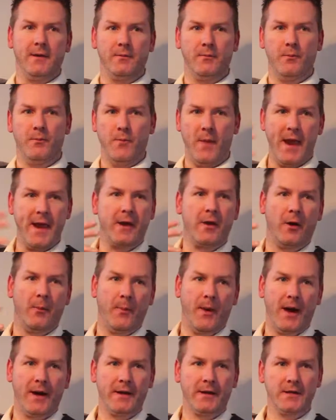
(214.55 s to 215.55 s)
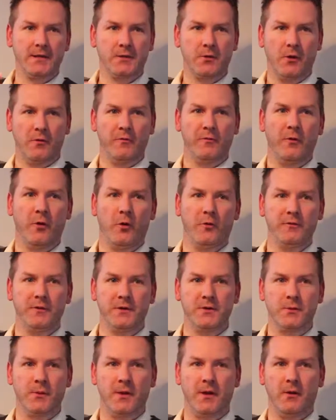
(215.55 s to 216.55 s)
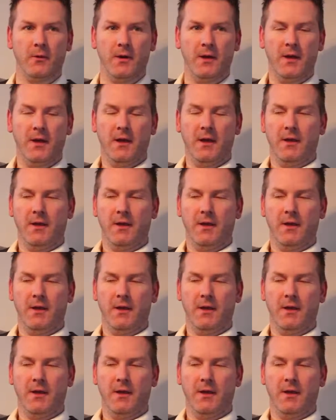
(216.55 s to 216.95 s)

and makeup artists got involved as well.